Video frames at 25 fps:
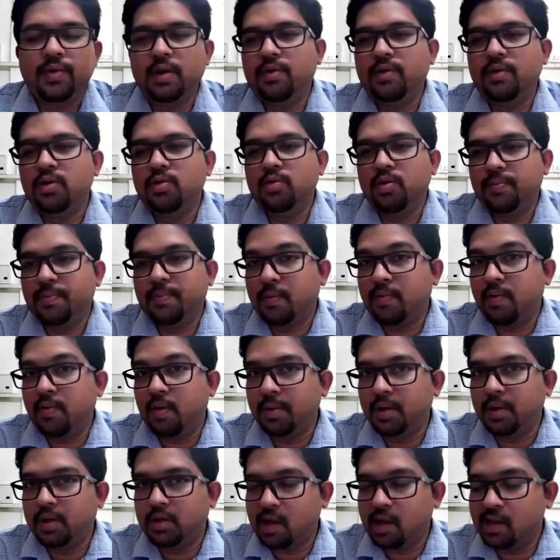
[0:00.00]
So whenever you
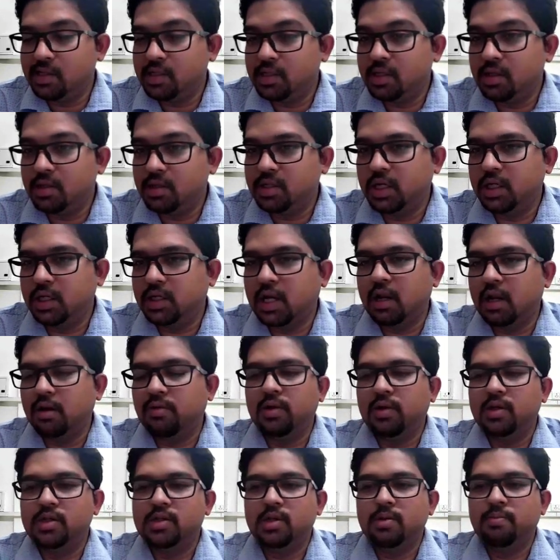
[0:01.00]
are performing transition
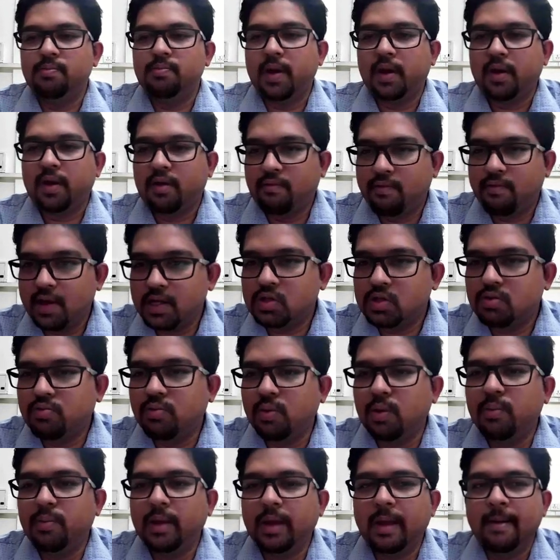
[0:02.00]
state calculation, my
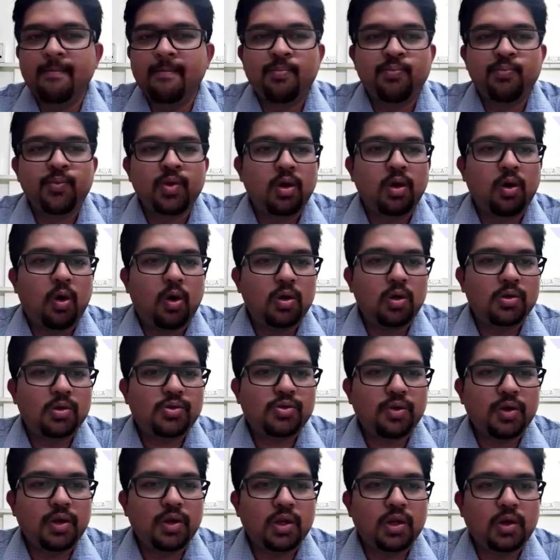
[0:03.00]
request will be
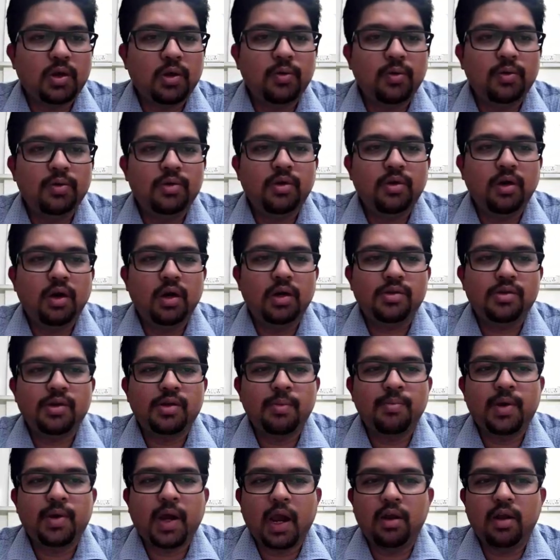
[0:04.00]
also include
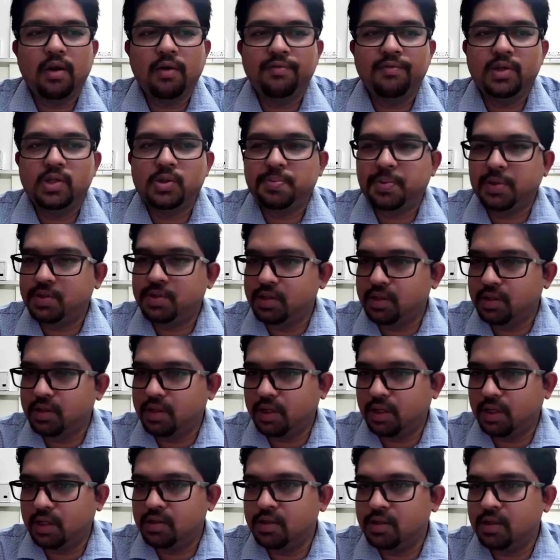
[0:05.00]
some kind of
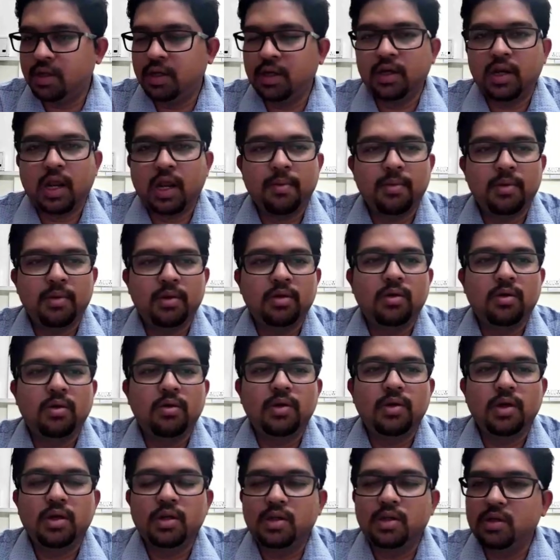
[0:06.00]
dispersion correction. Here I
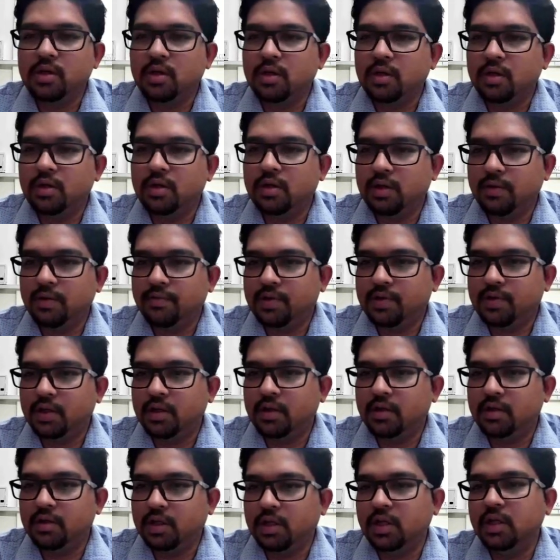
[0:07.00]
am including the
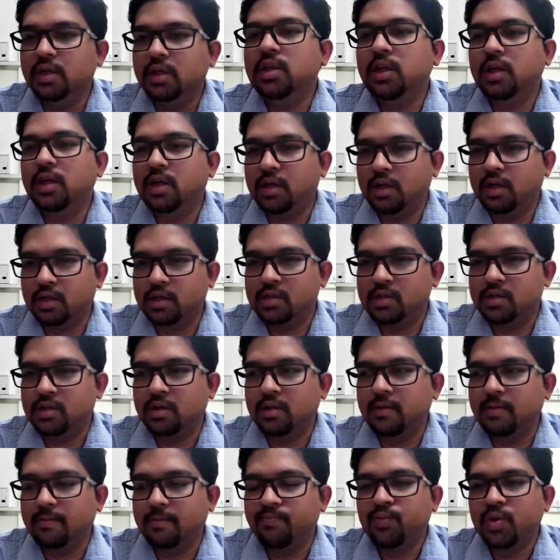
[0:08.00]
DFT D3
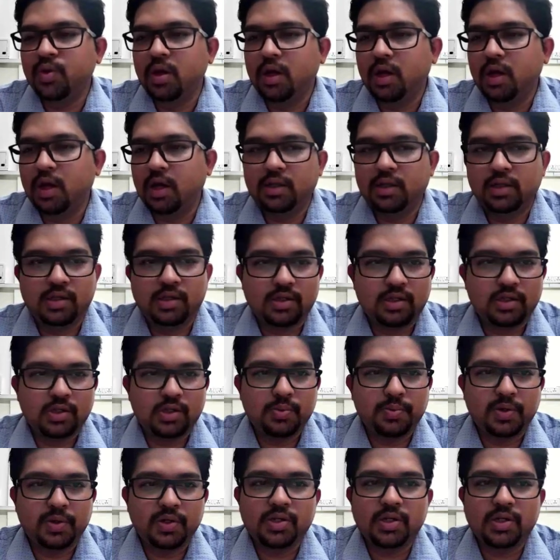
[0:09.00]
correction,
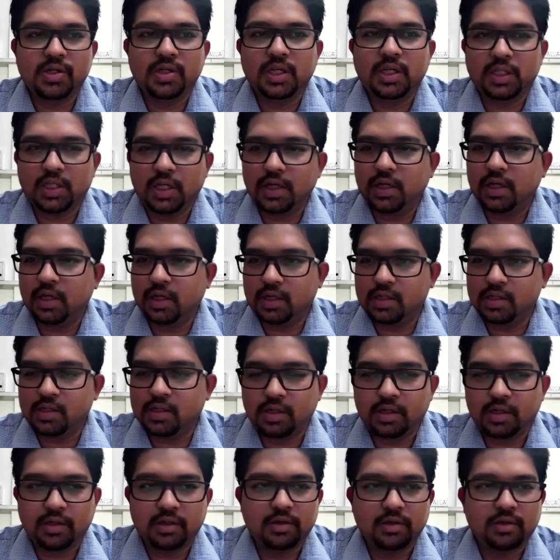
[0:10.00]
this dispersion D3
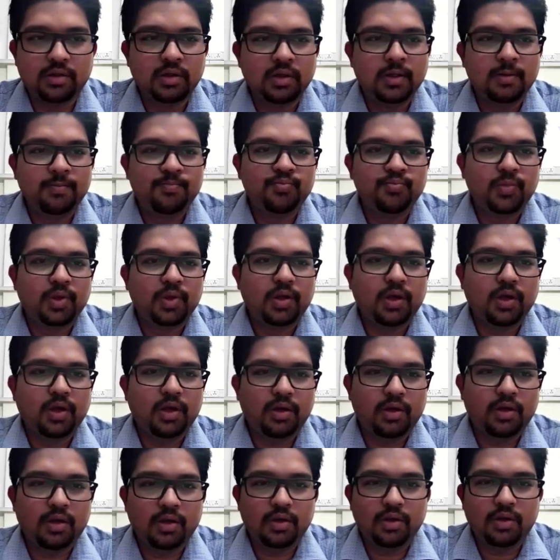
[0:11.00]
correction here
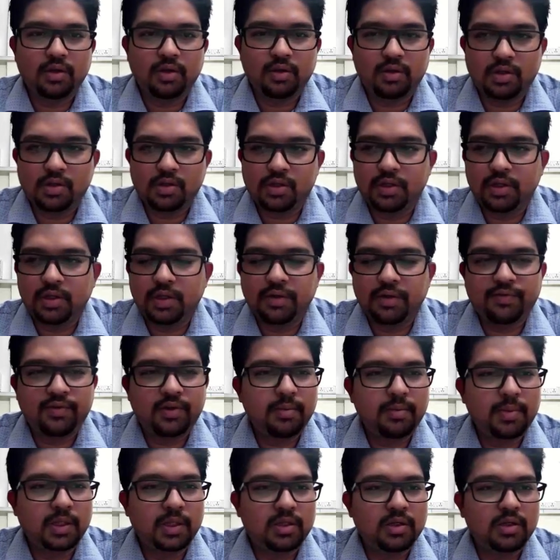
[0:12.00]
in this
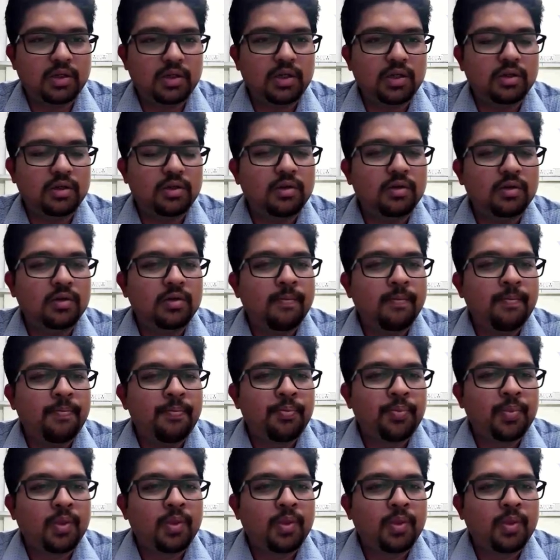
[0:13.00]
DFT method.